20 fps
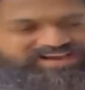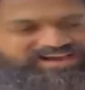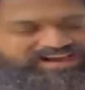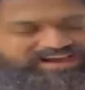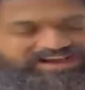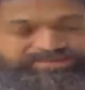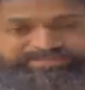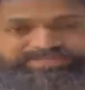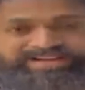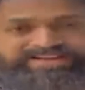
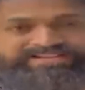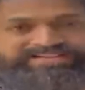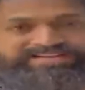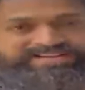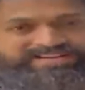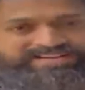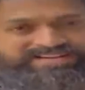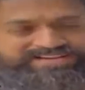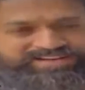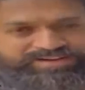I'm like that
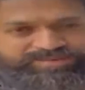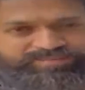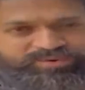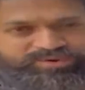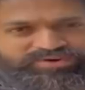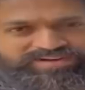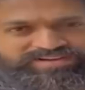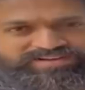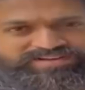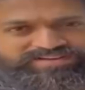little
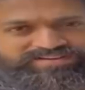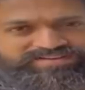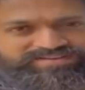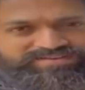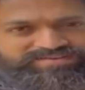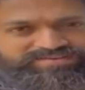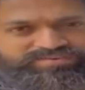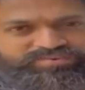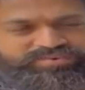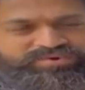boy
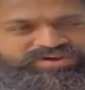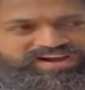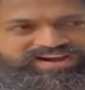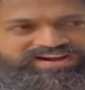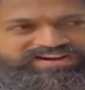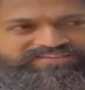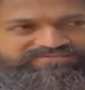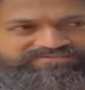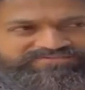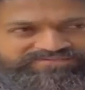who
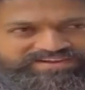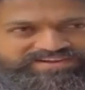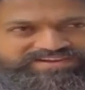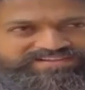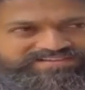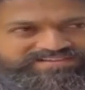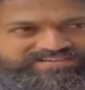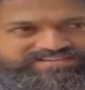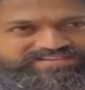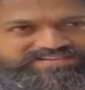had a
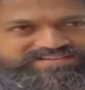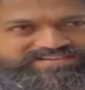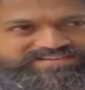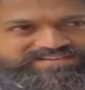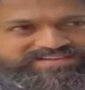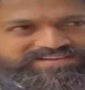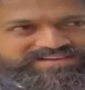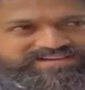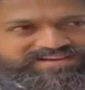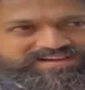faith
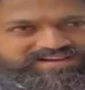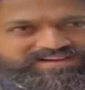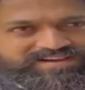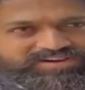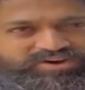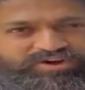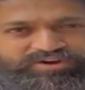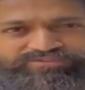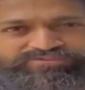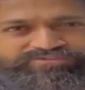
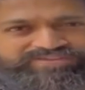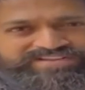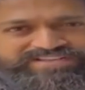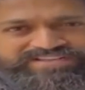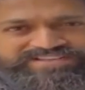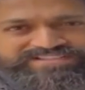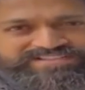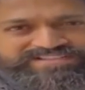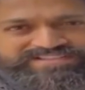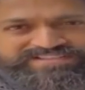of
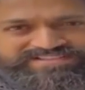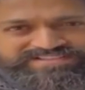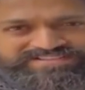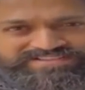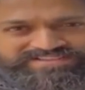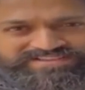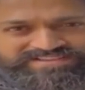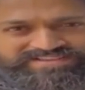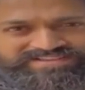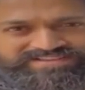witnessing this
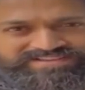day.